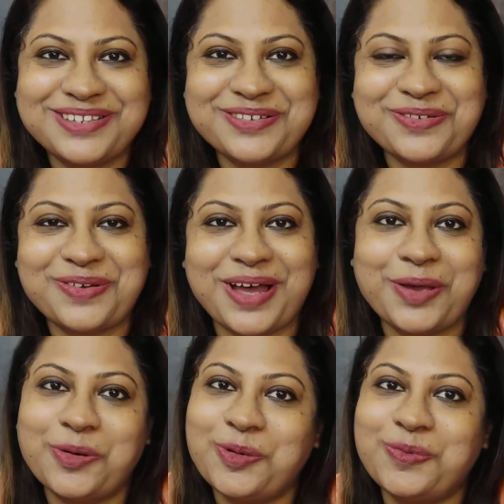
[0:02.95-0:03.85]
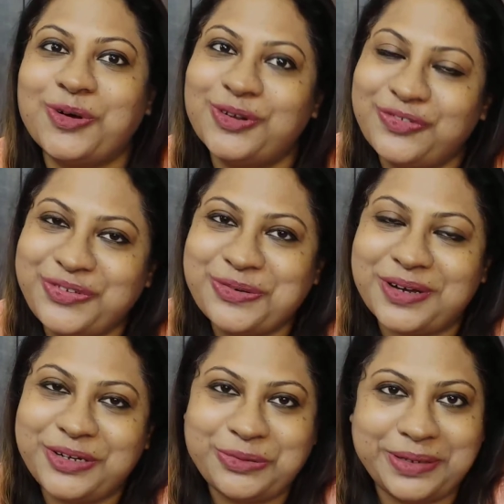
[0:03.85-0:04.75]
So I hope all of
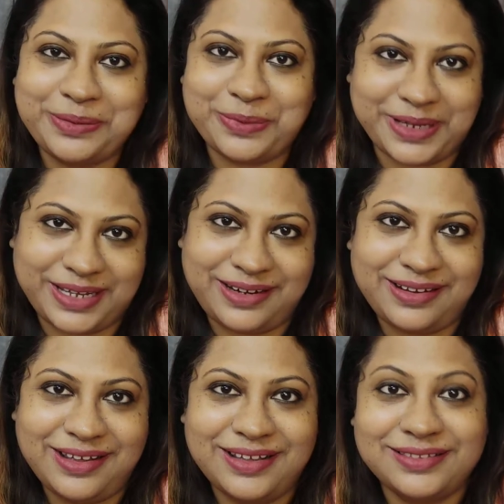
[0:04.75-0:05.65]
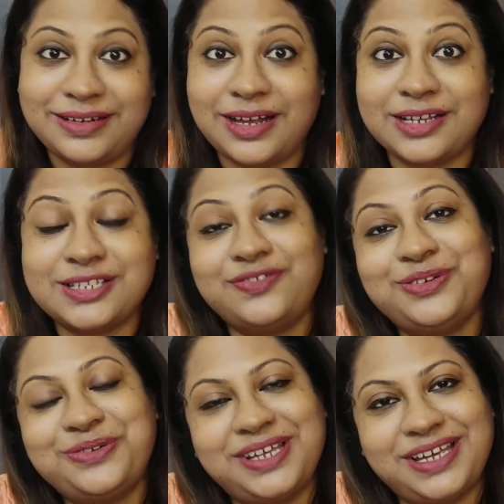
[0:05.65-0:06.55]
you are doing well. The last
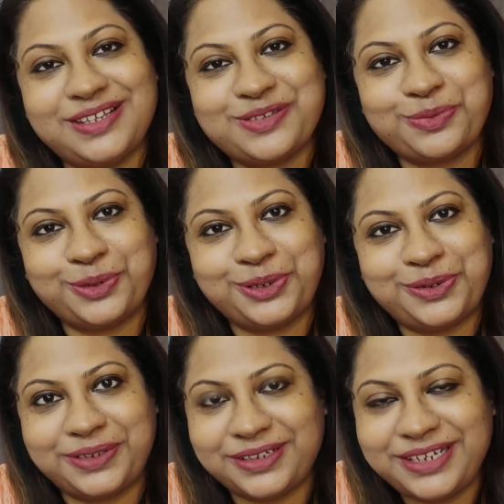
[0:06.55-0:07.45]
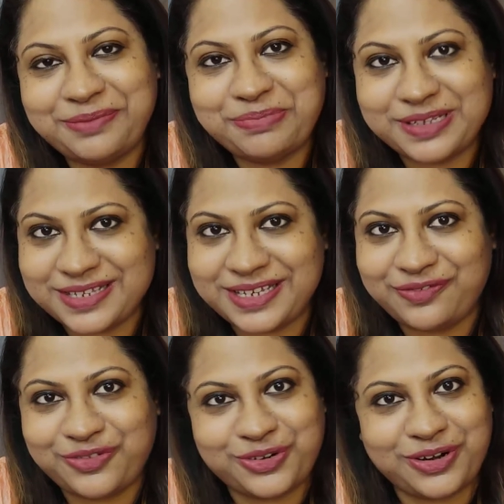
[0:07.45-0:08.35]
few days were really
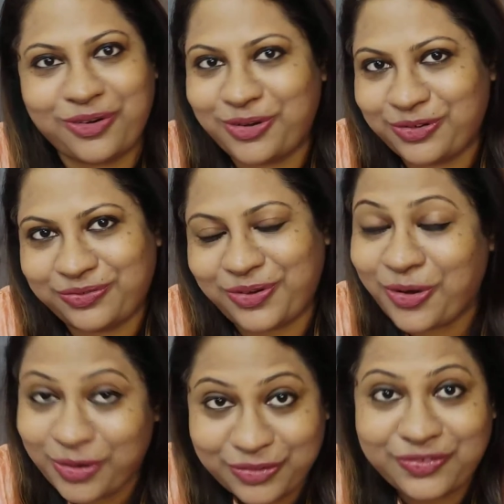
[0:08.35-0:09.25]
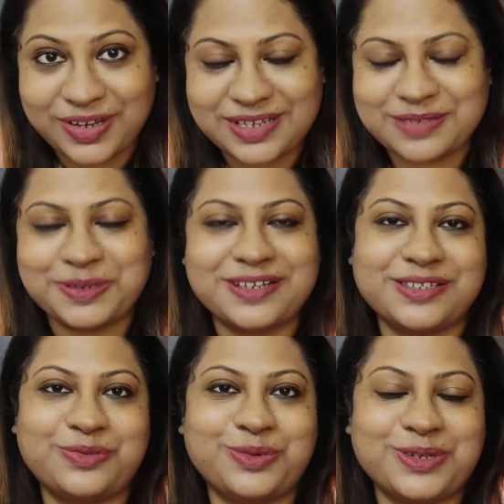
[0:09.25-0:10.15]
busy for all of us
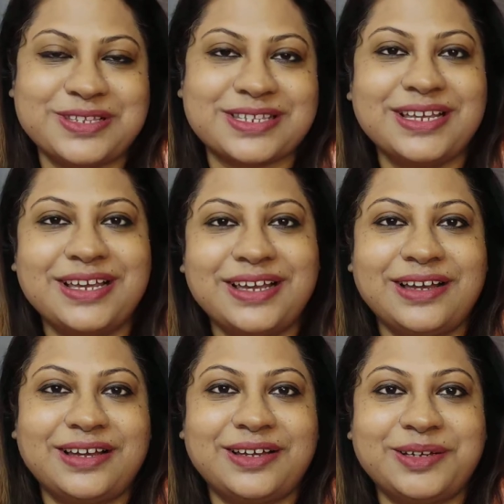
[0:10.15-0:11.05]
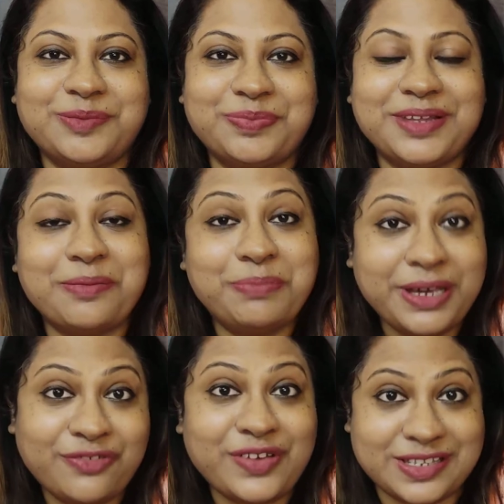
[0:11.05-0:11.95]
because it was a
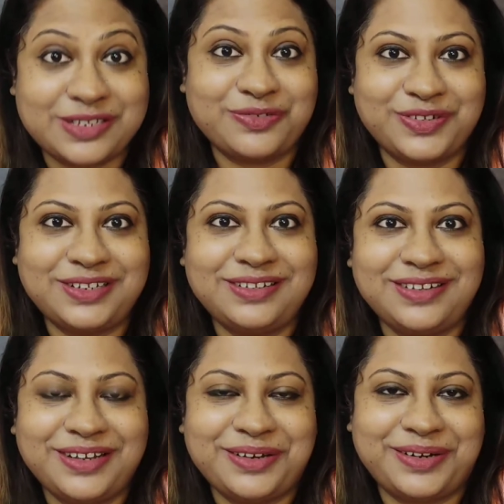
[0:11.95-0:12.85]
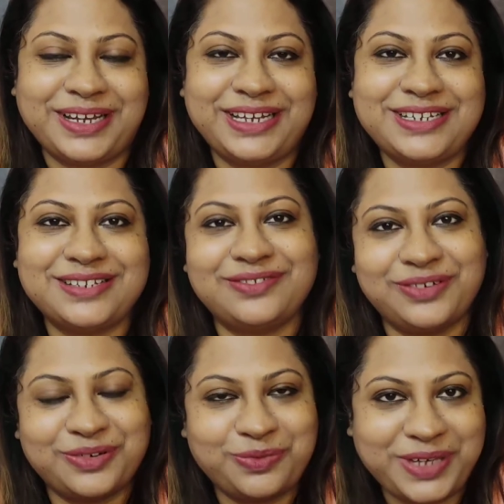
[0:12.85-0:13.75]
big festival, right?
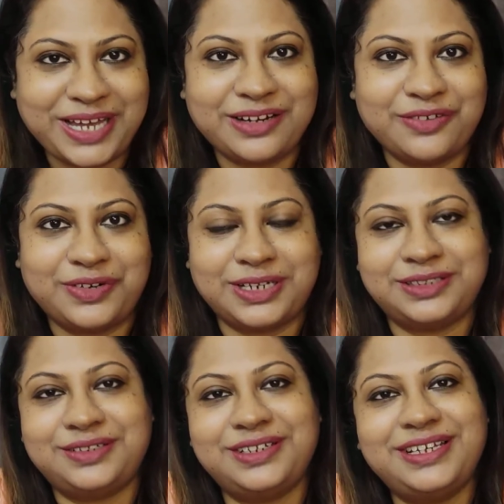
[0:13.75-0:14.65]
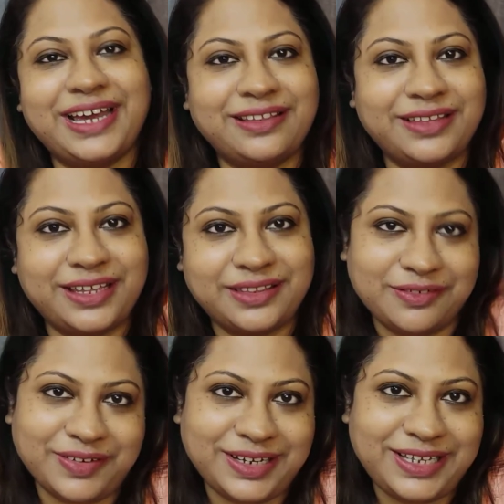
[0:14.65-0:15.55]
We had Navratri and then
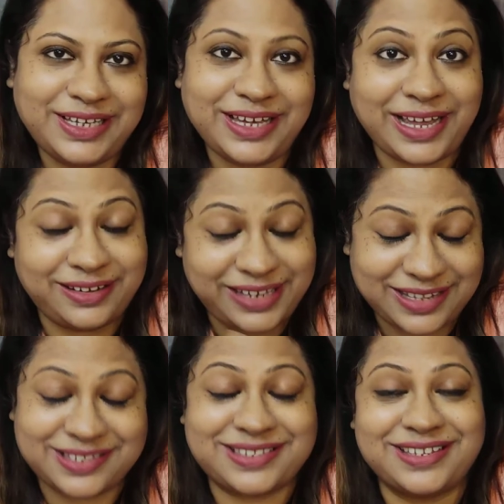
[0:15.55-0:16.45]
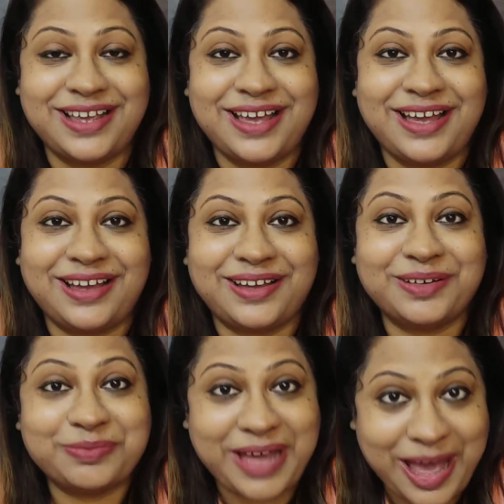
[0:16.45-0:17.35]
Diwali. And yes,
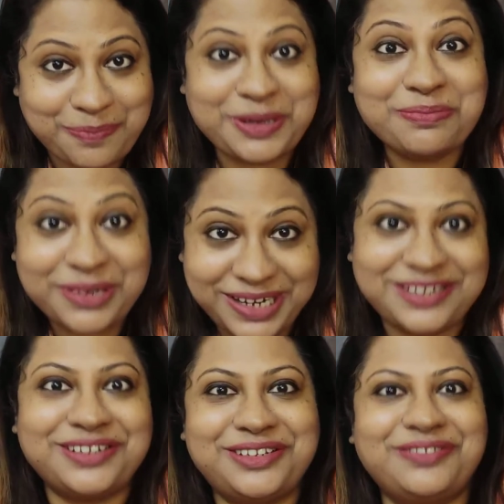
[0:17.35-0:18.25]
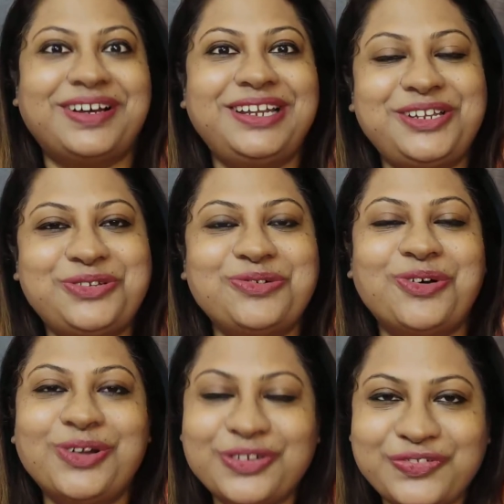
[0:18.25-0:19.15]
happy belated Diwali to
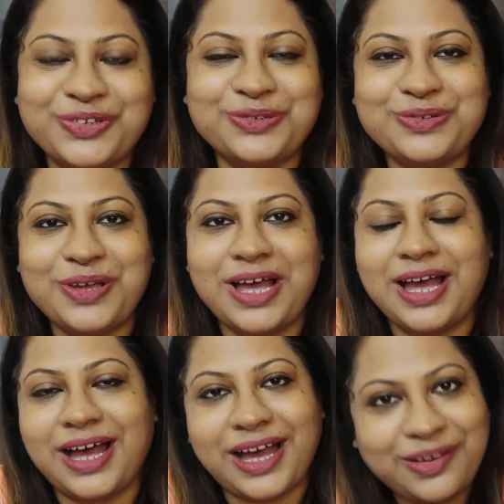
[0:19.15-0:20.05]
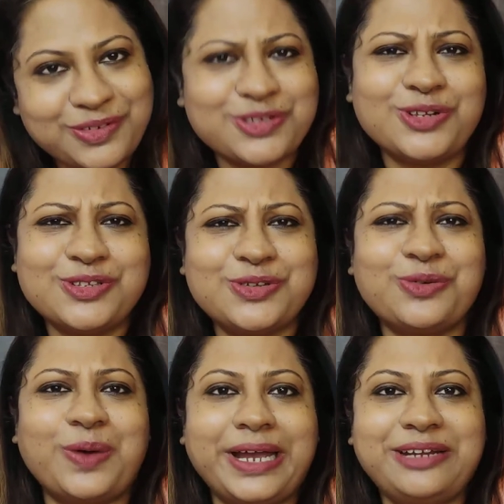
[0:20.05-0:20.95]
all of you. I was also
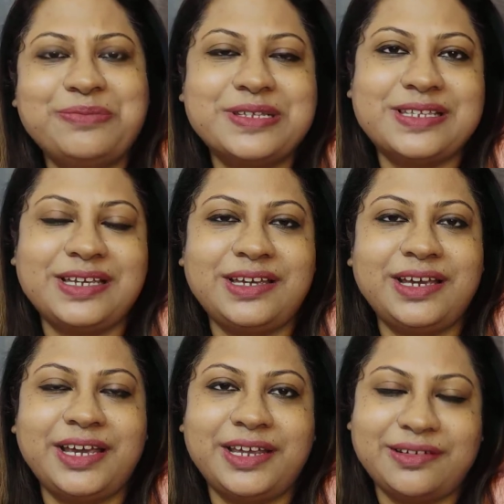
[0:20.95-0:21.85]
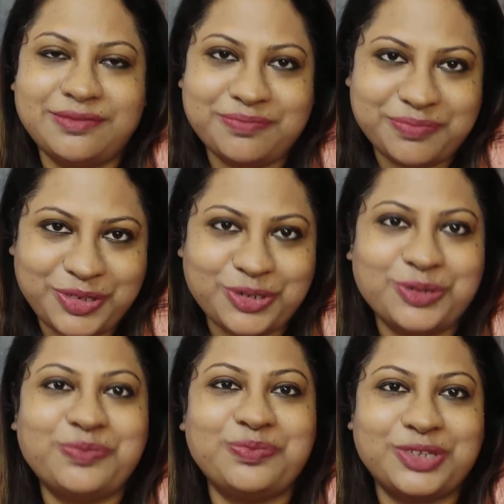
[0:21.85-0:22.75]
quite busy in, you
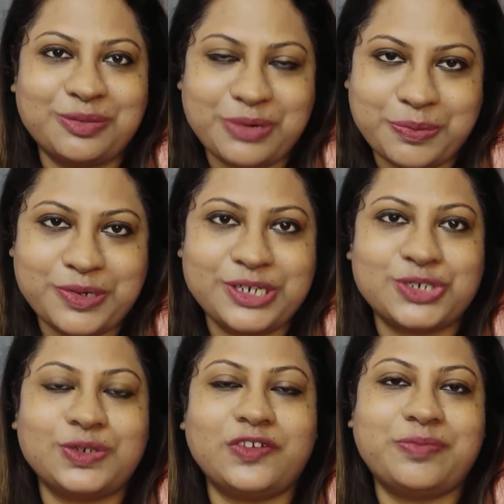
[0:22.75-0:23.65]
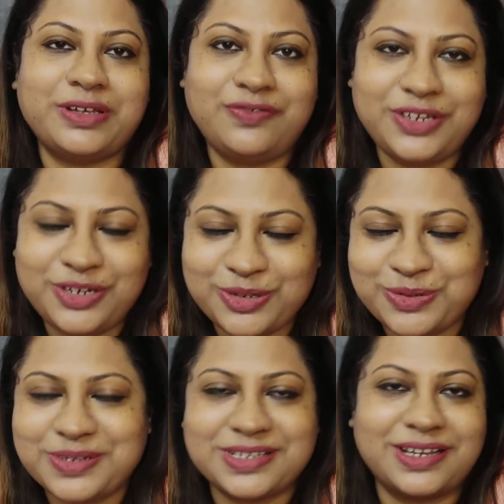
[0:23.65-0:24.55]
know, with the preparation of my
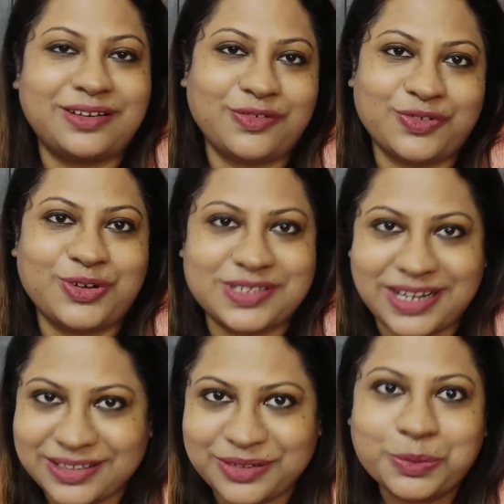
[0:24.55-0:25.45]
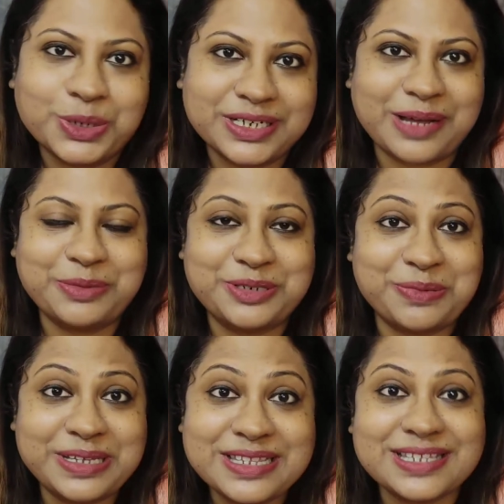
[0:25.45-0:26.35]
videos and of course other work
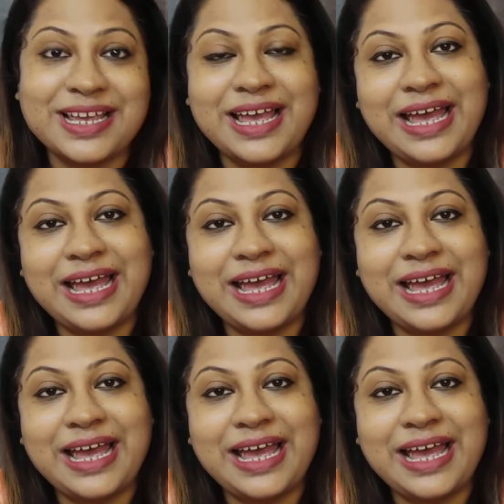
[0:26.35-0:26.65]
commitments.